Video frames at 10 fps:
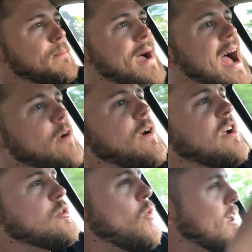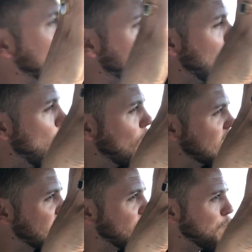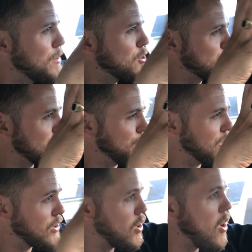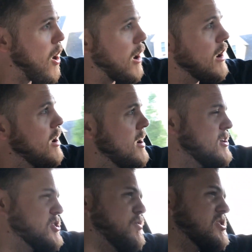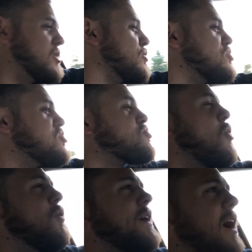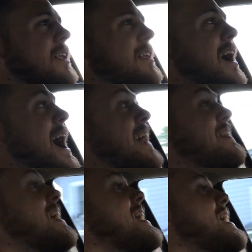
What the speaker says: in the background. You want the focus of the picture to be the car. So when someone's scrolling online,